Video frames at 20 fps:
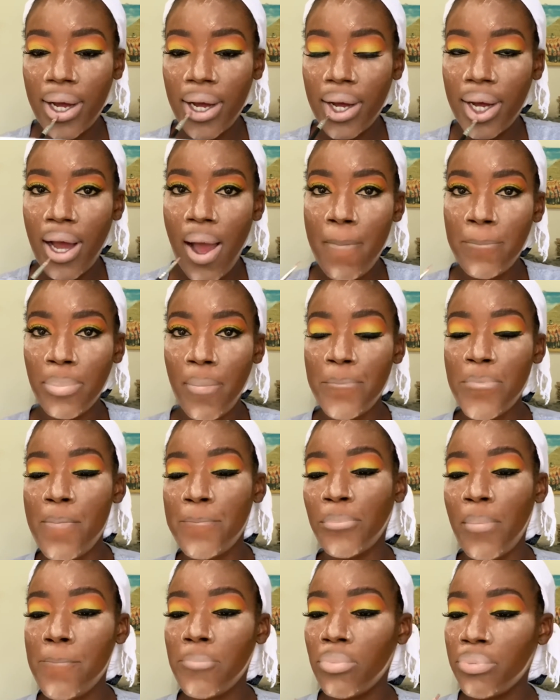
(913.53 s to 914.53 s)
Yeah, it
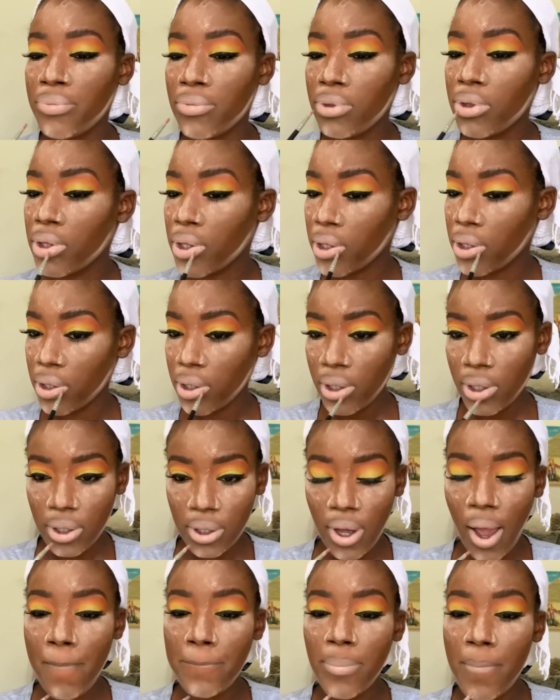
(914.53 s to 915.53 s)
has a
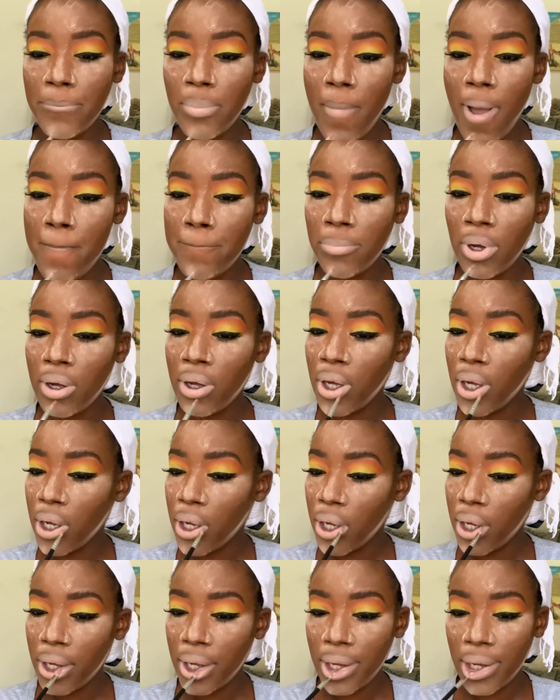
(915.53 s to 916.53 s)
nude
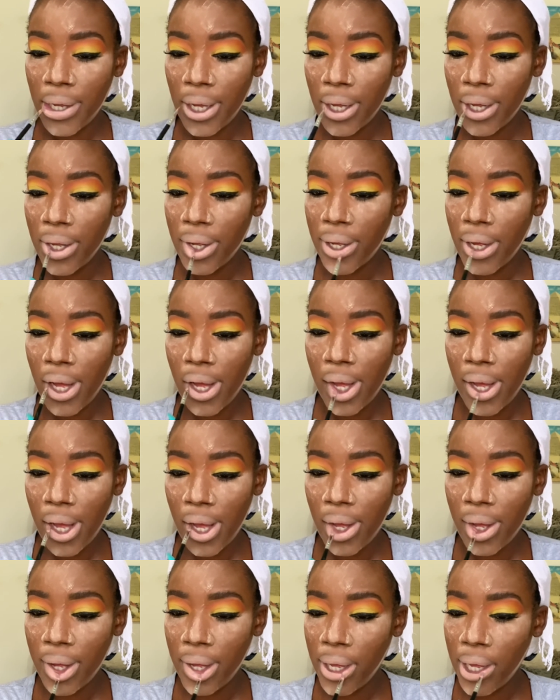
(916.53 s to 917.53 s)
tone to
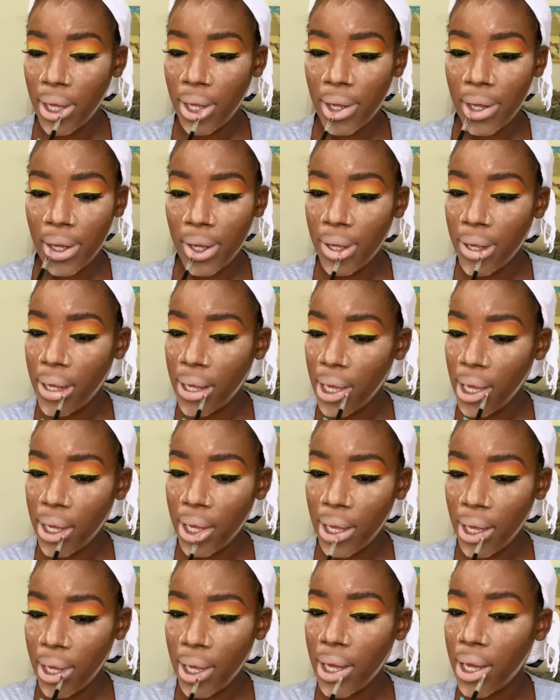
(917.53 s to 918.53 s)
it,
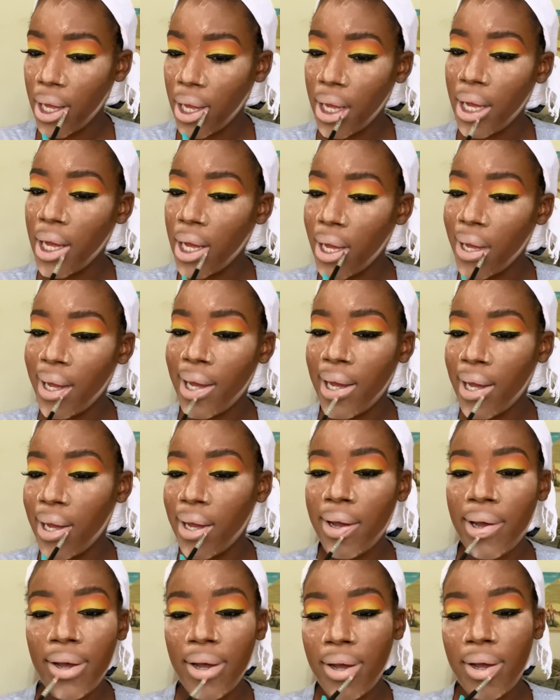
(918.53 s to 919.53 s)
so I'm
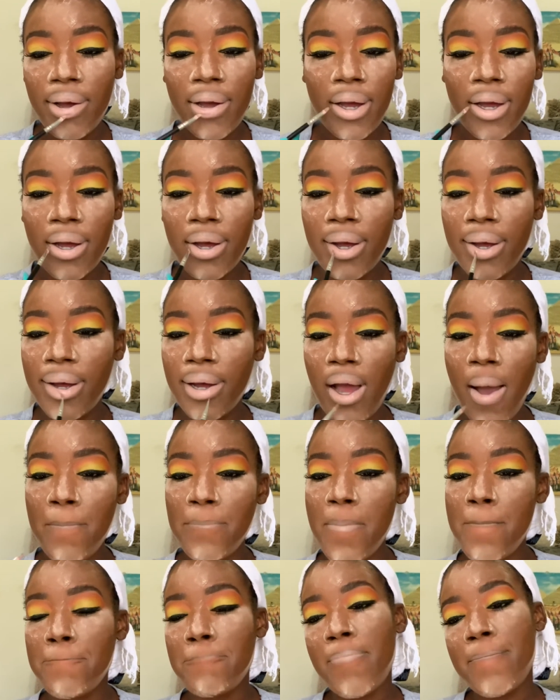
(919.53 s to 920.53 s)
just gonna use
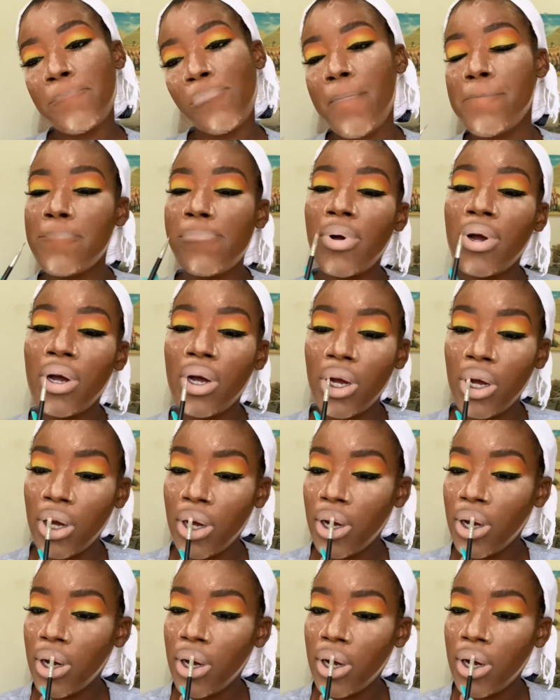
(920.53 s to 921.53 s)
that one, and I'm
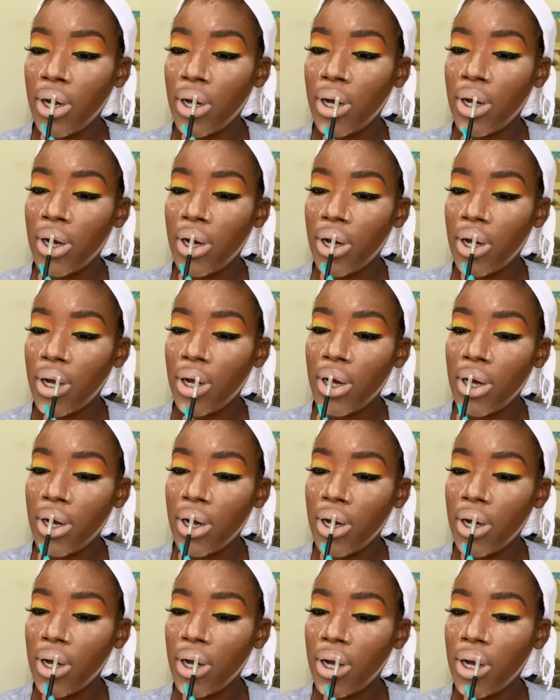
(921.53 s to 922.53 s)
gonna blend it
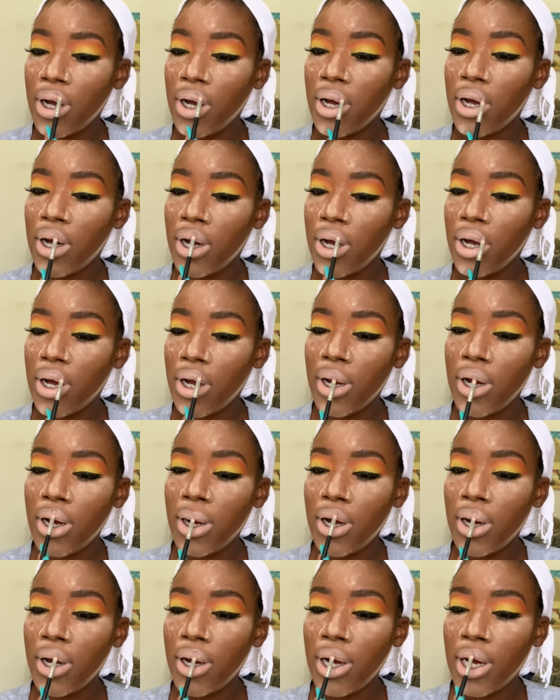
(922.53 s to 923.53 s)
in with the
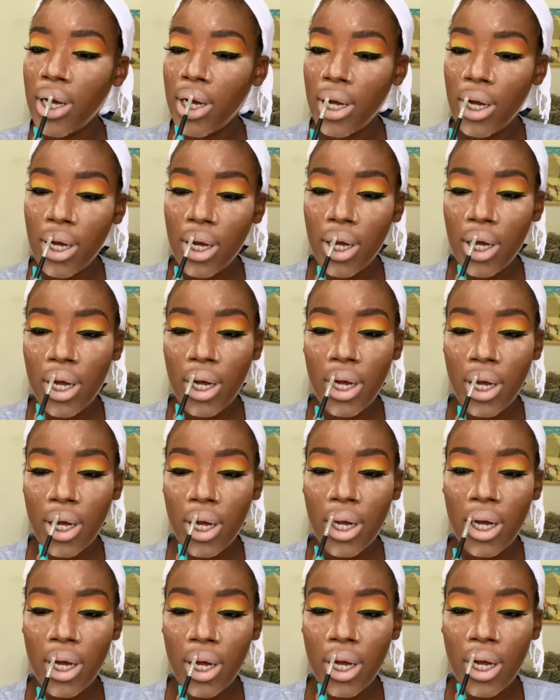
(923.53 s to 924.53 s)
brown
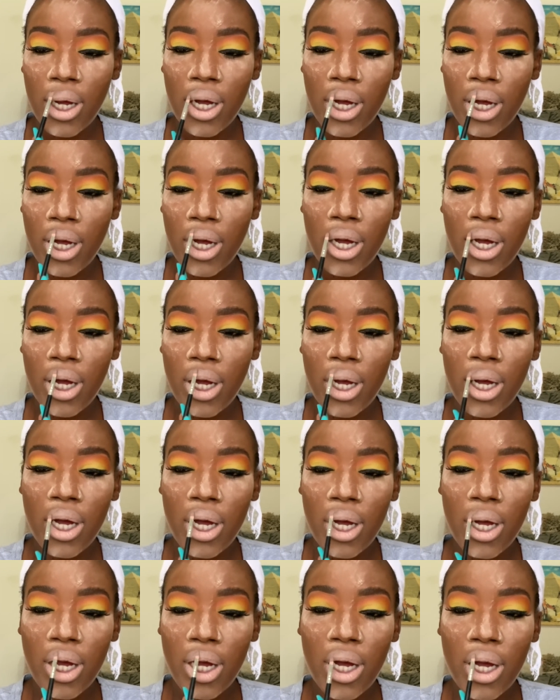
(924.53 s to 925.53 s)
liner
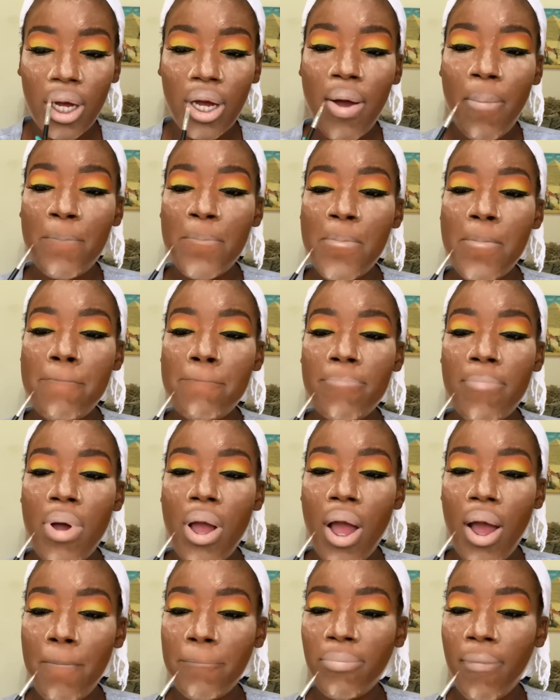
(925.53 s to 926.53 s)
to
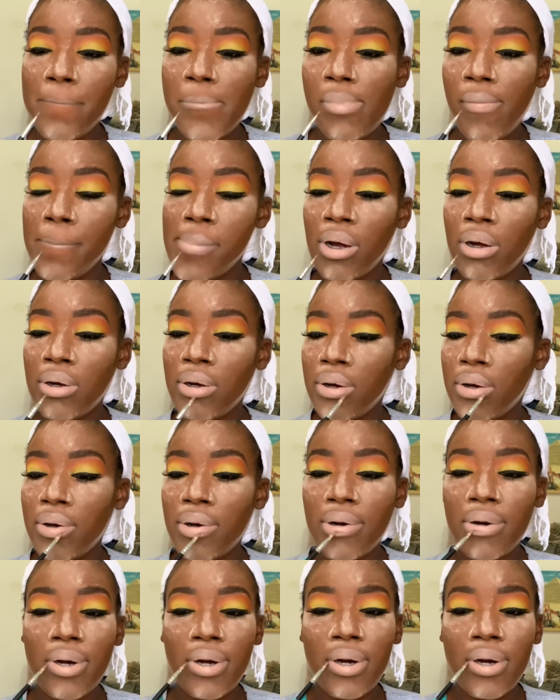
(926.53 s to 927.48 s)
get that ombre look.